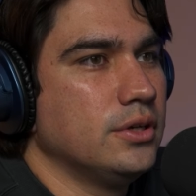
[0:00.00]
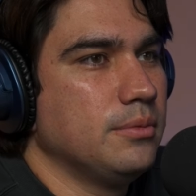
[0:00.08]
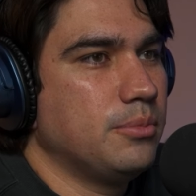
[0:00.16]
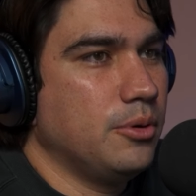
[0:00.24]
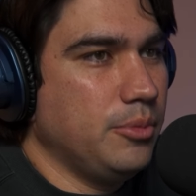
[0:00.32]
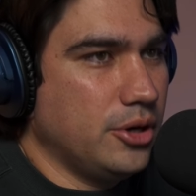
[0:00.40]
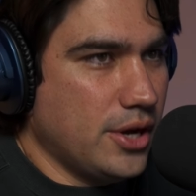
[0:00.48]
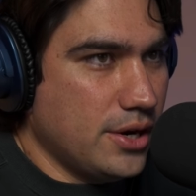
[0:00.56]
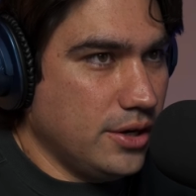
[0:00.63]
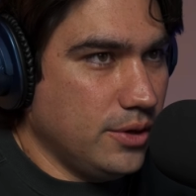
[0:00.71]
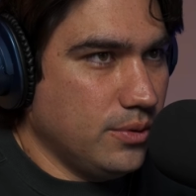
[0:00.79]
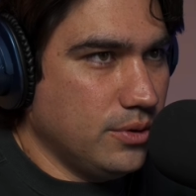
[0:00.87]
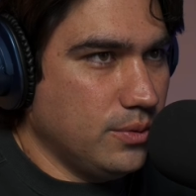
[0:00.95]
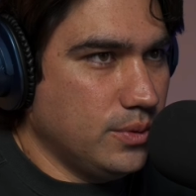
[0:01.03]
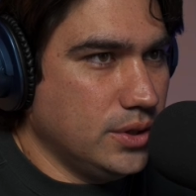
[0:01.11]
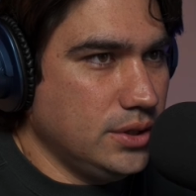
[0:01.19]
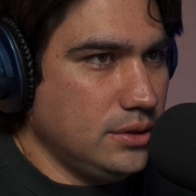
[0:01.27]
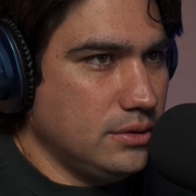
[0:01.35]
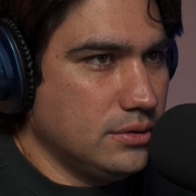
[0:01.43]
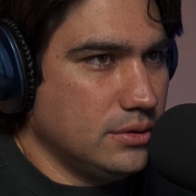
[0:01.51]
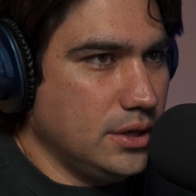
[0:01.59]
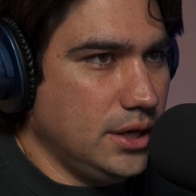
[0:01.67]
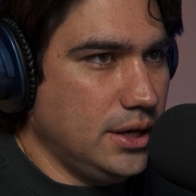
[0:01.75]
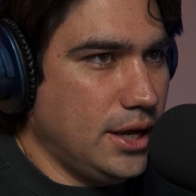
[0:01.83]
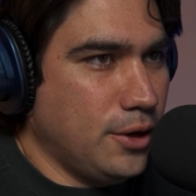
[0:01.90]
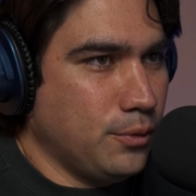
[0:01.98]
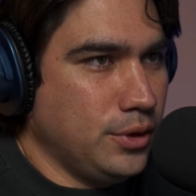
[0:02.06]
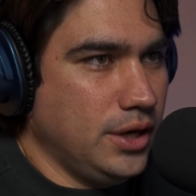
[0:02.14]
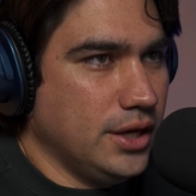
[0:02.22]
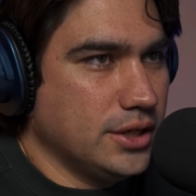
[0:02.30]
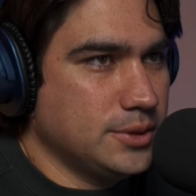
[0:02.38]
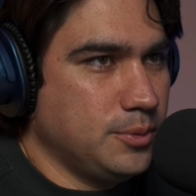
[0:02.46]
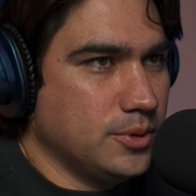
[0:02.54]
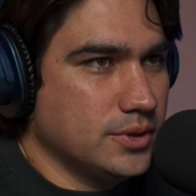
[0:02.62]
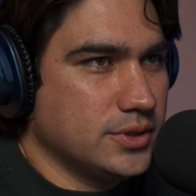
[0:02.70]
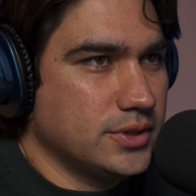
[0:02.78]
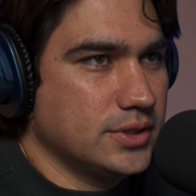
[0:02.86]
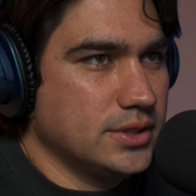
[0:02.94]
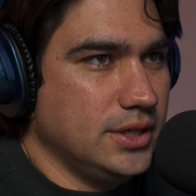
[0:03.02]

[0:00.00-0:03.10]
Premiere Editing 101, and now we're in exports.